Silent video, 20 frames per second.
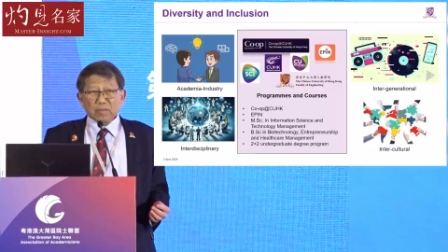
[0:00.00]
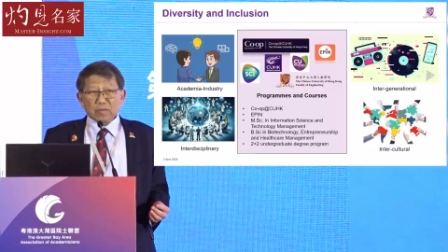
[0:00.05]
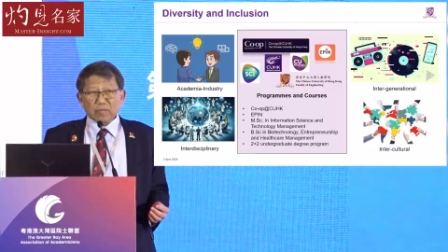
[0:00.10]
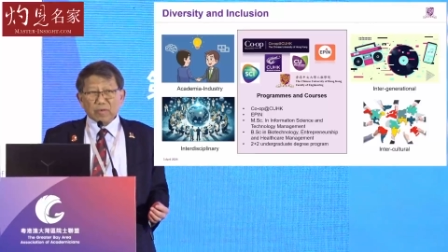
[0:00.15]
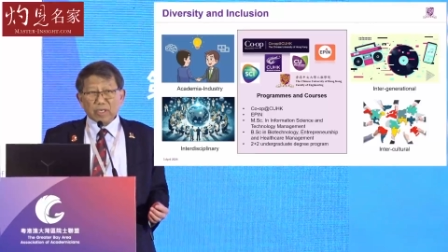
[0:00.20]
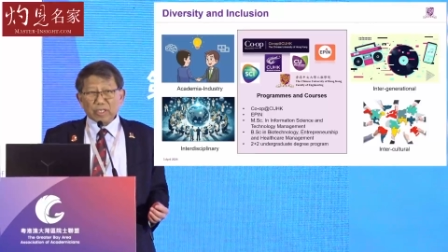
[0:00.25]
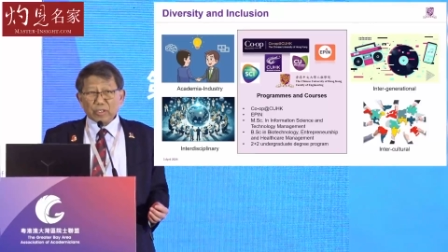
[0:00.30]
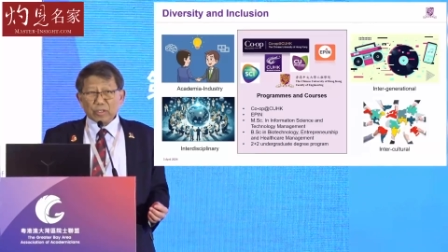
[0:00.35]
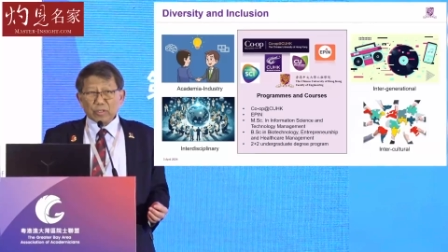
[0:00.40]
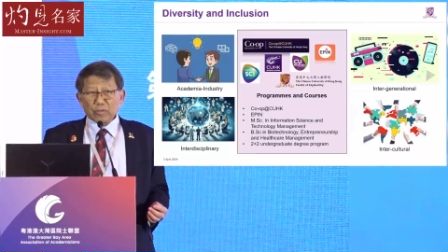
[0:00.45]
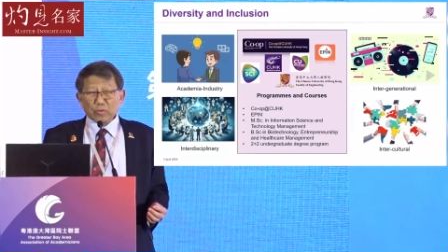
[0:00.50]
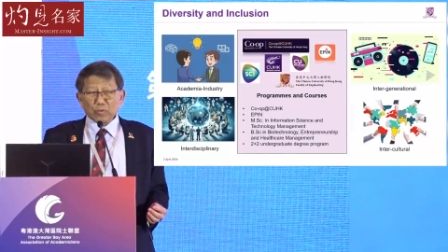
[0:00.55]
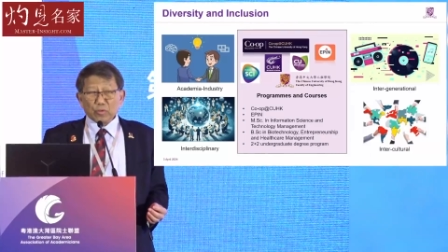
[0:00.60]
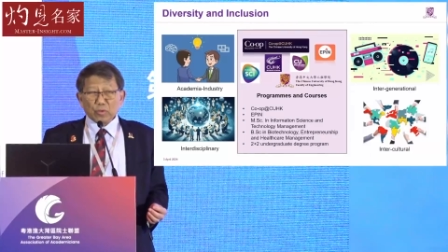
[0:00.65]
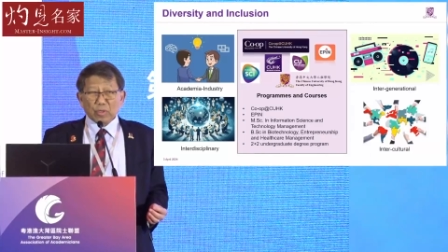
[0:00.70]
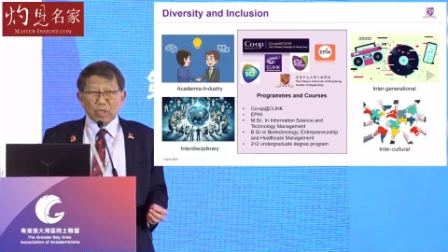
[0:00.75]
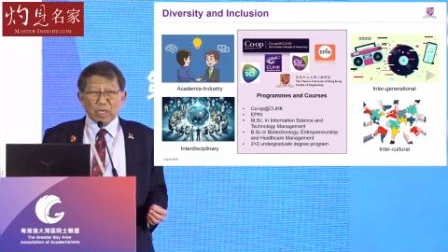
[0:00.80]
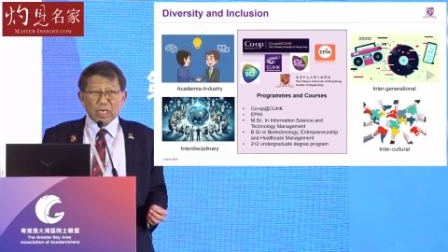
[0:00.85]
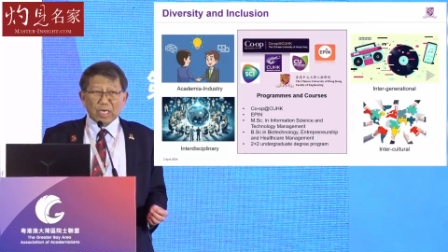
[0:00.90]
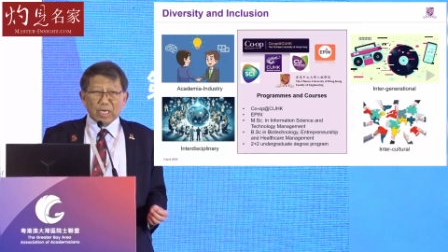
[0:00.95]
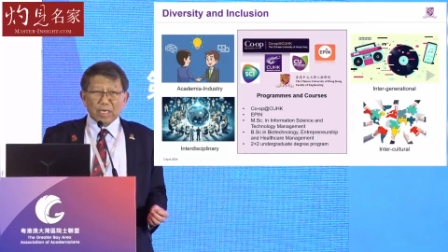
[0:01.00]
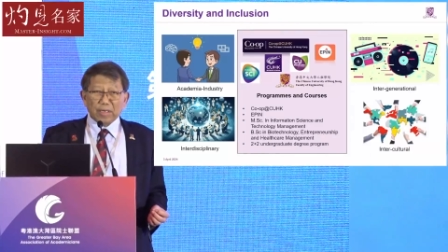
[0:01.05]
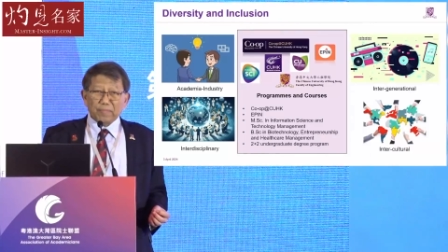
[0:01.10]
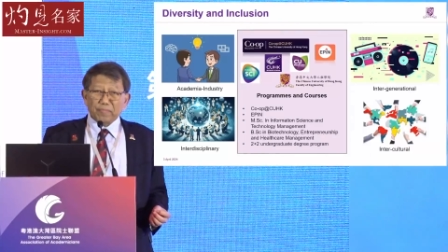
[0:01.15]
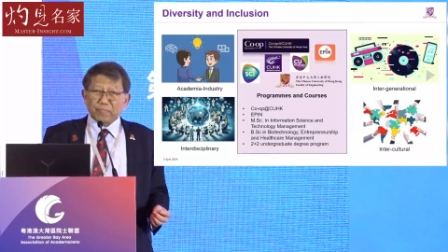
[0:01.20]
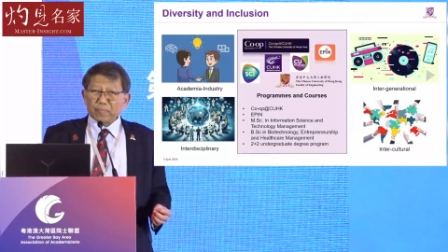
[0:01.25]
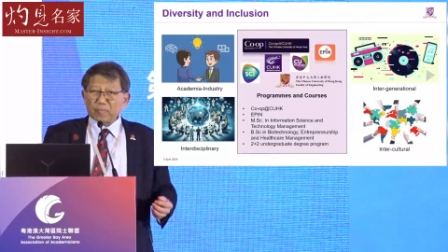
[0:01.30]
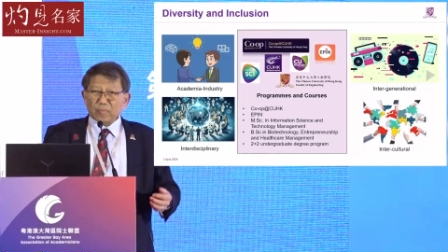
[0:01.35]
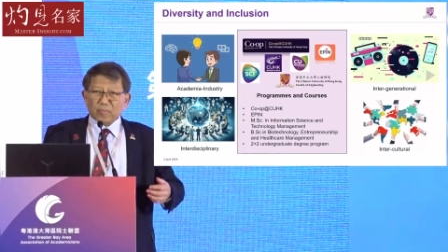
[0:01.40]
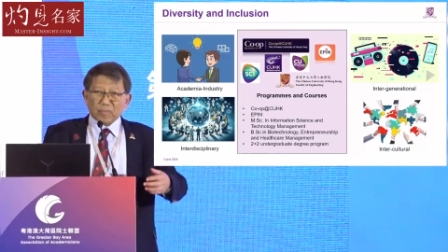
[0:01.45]
when you
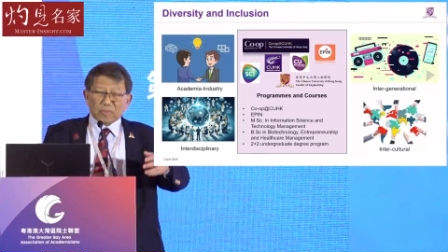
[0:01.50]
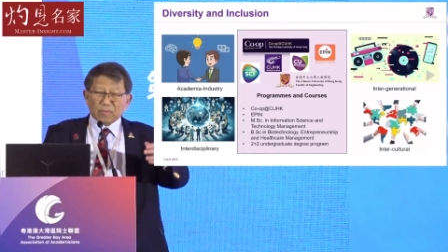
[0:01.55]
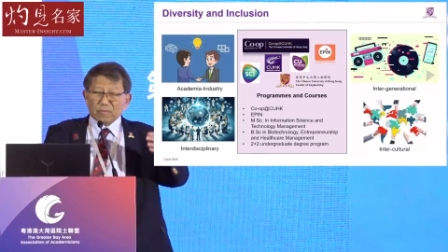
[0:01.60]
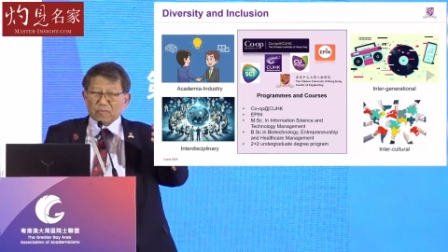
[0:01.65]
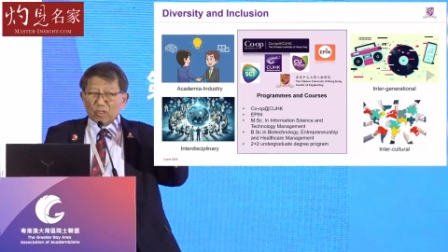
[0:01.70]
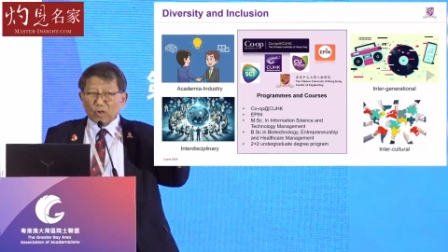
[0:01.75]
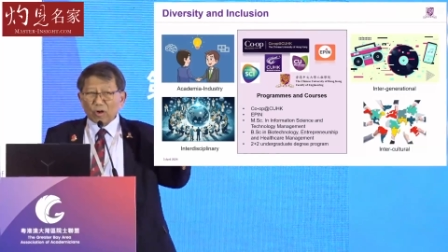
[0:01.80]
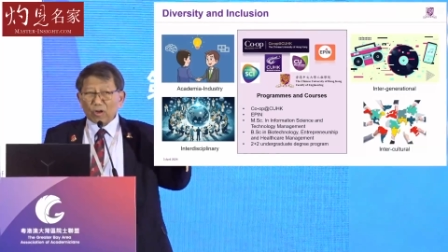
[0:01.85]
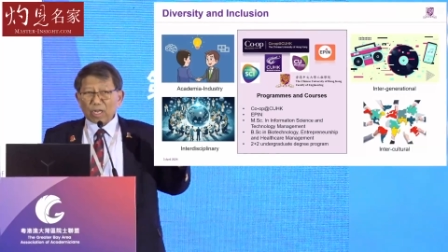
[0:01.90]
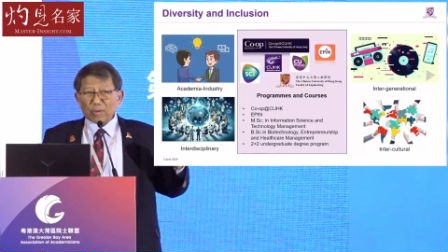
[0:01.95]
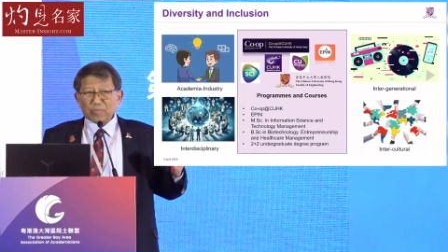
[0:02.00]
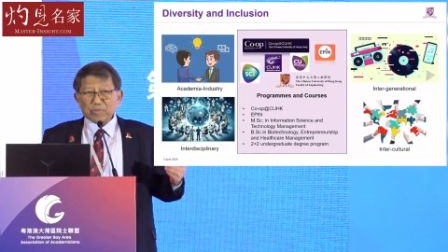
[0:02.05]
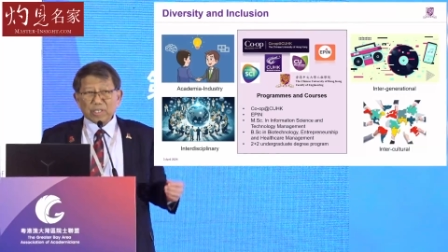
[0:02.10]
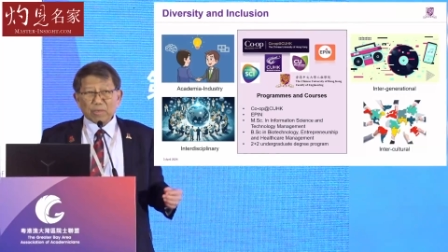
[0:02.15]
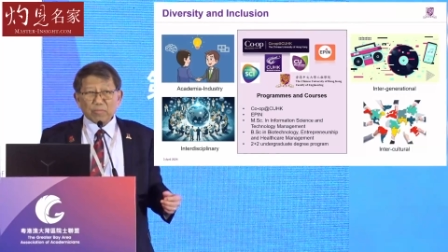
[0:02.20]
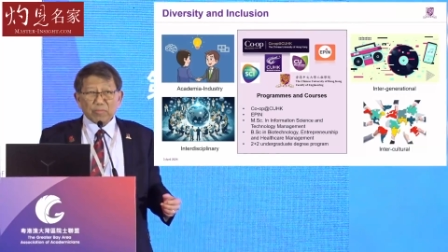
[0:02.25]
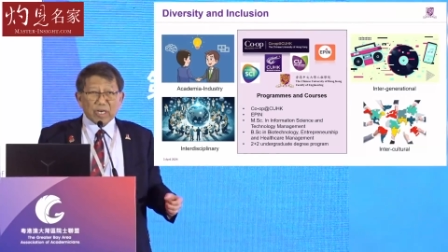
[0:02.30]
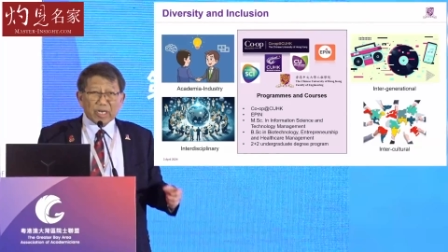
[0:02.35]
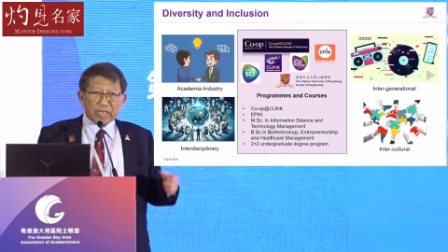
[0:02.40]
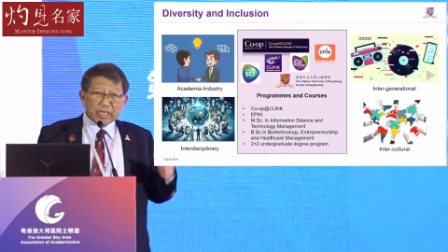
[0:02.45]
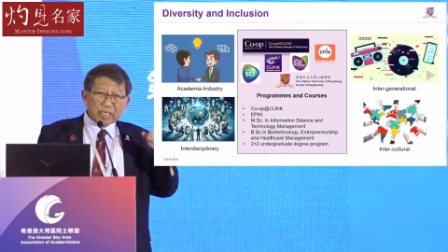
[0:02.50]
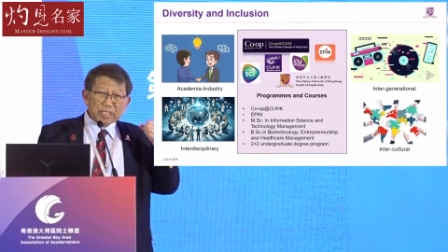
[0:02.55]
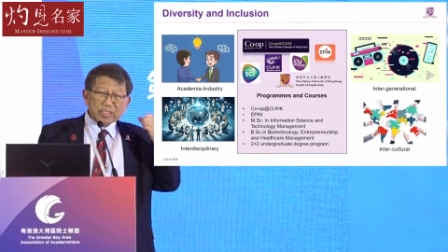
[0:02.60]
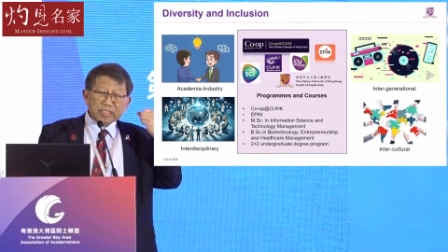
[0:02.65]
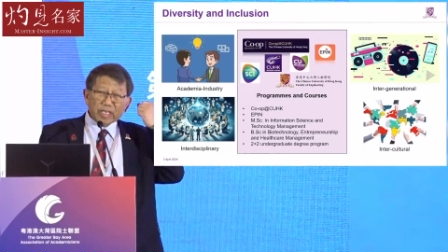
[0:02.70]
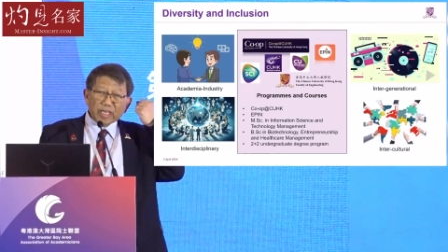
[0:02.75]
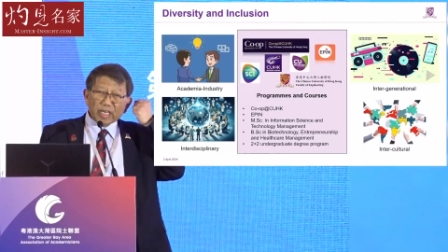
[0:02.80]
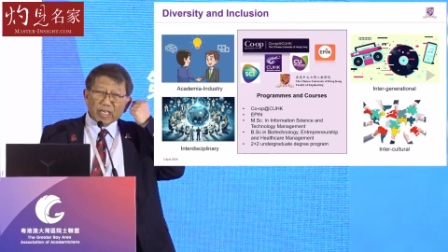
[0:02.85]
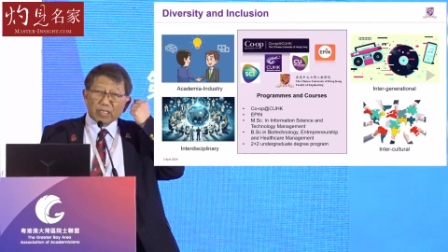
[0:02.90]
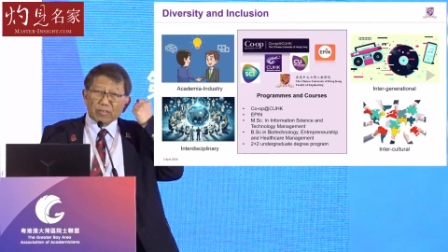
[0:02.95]
um, call up somebody and
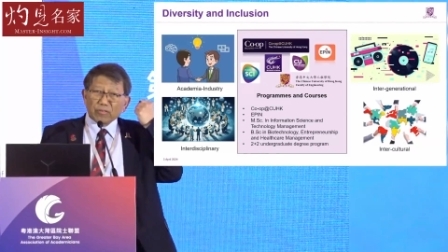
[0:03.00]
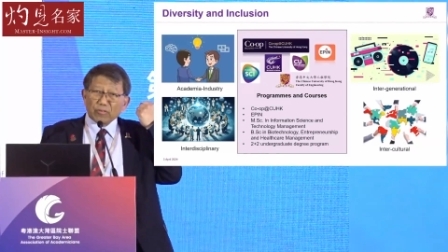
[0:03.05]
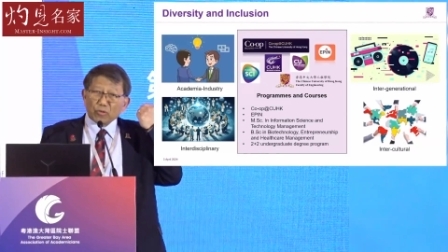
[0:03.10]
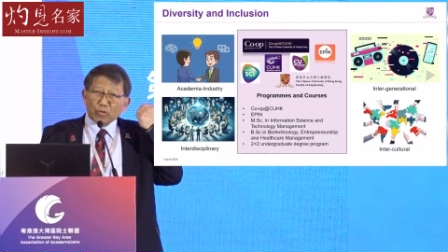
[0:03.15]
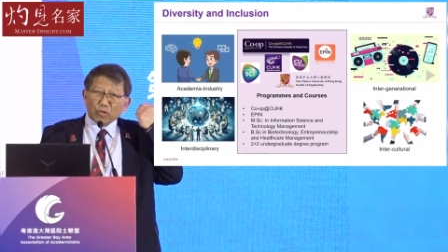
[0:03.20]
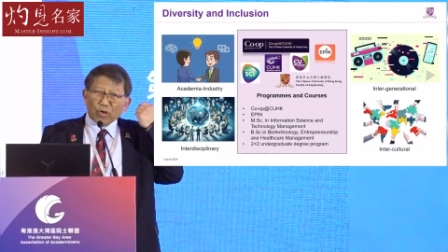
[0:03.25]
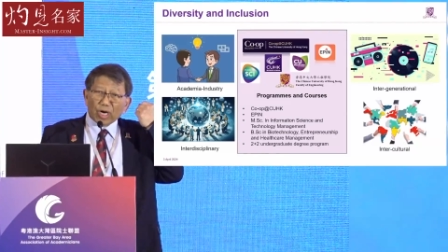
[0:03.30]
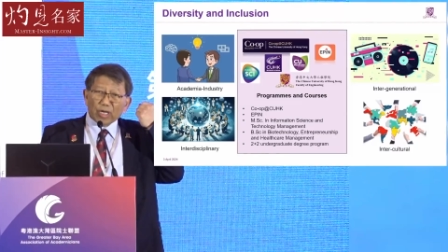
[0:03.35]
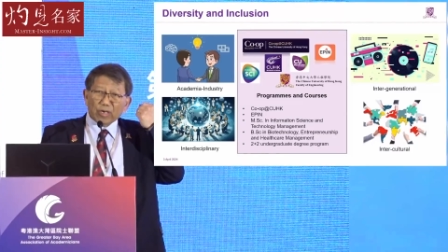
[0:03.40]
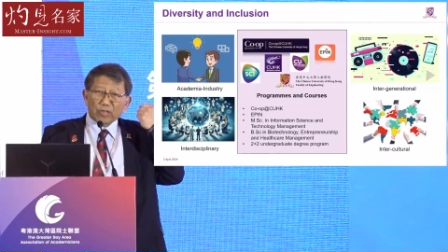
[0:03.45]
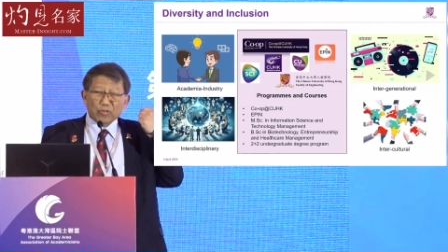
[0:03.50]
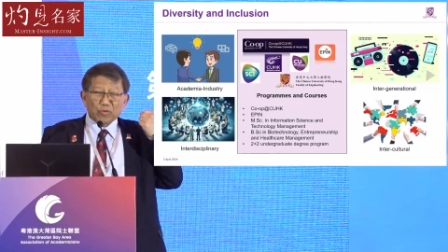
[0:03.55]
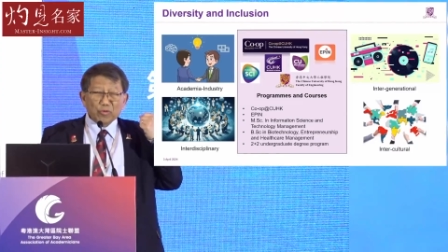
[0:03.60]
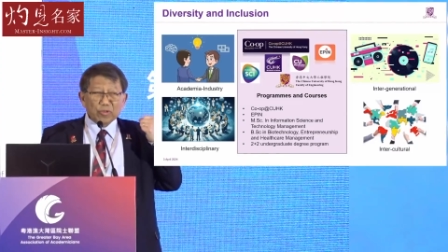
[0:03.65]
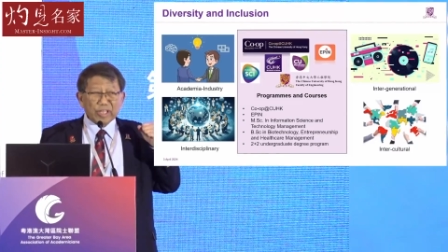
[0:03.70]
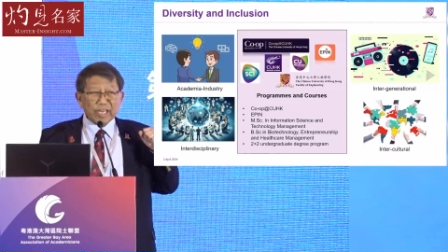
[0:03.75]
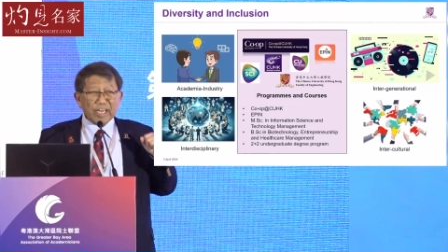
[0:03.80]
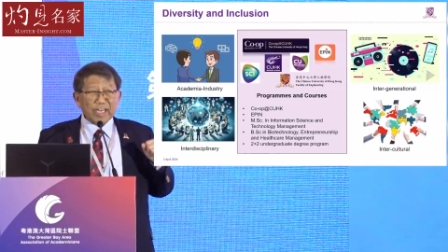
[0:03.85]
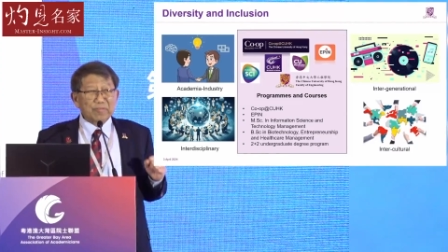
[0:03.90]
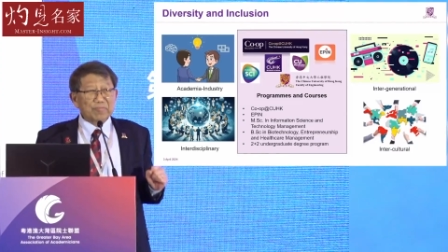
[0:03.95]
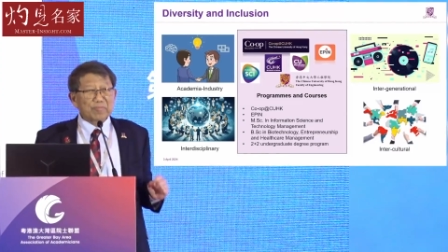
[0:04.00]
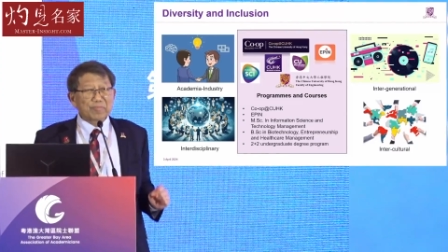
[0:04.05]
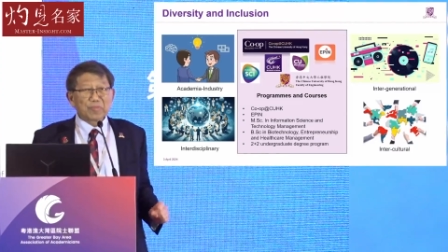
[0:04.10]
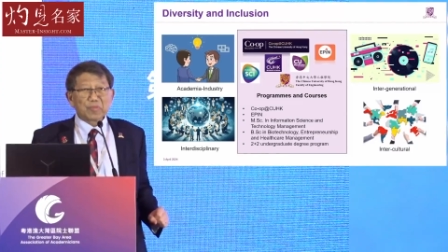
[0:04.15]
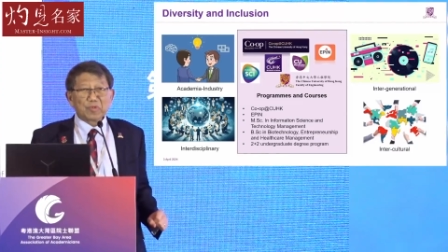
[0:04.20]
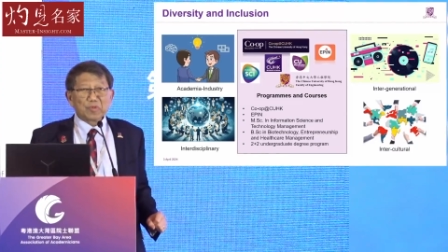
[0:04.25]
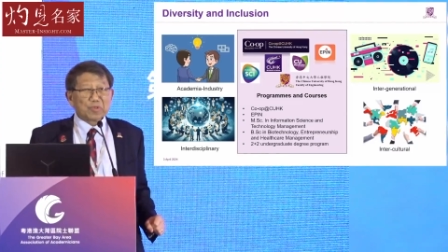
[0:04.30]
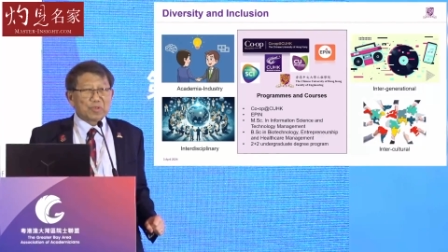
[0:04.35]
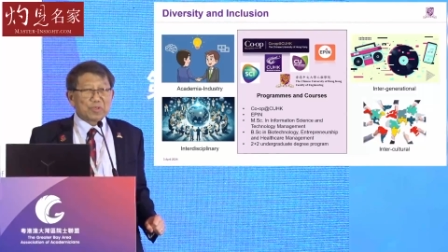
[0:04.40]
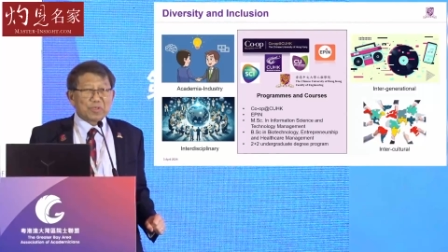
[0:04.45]
say, hey, do you know how to do that?